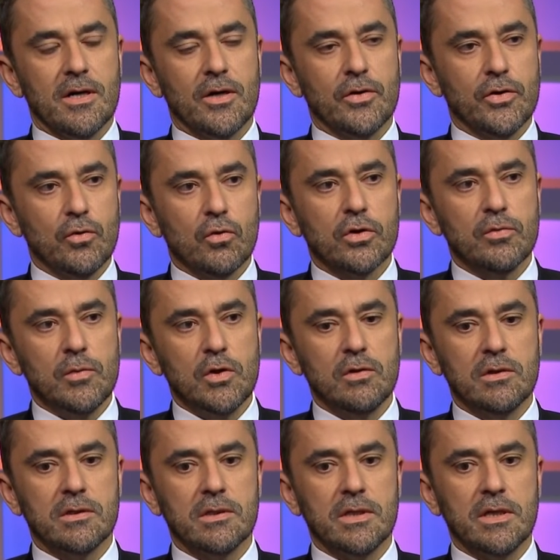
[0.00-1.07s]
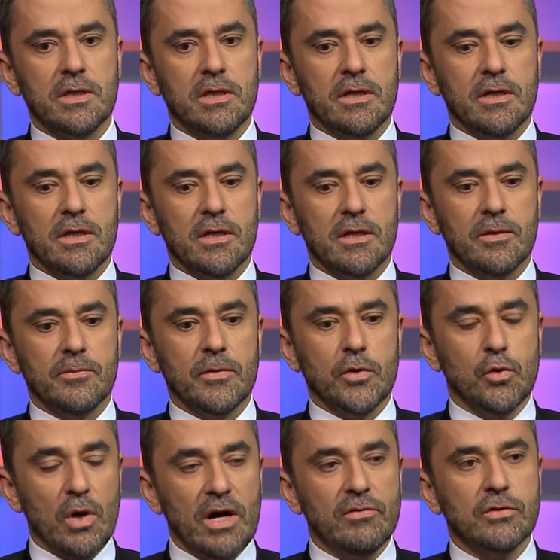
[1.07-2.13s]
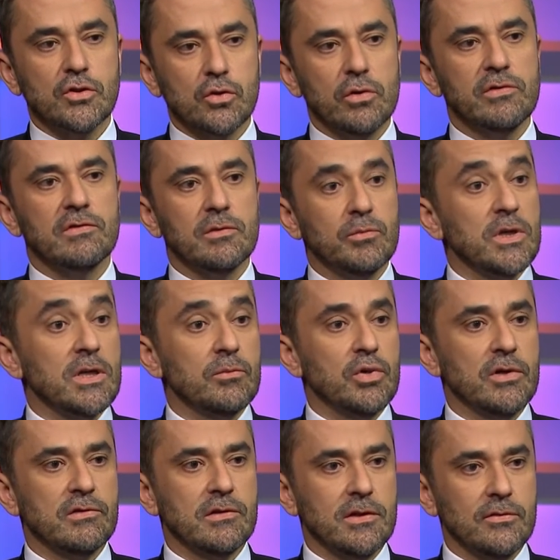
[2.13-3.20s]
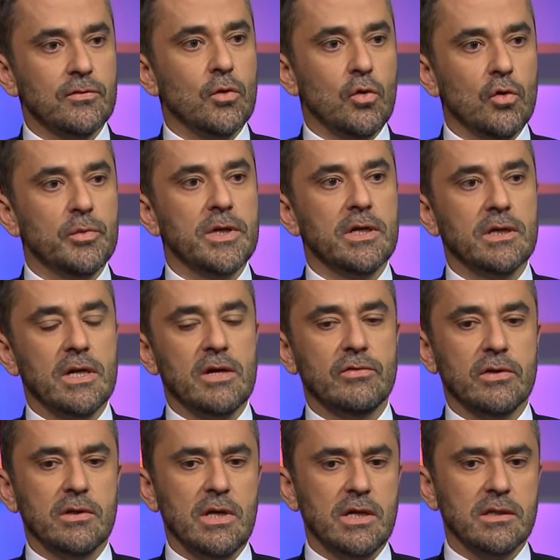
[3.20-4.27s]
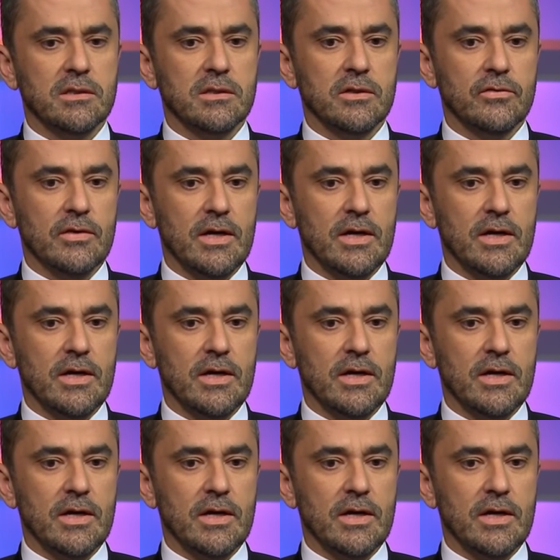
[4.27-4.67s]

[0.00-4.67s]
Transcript: your community, you have a choice in being positive or being negative.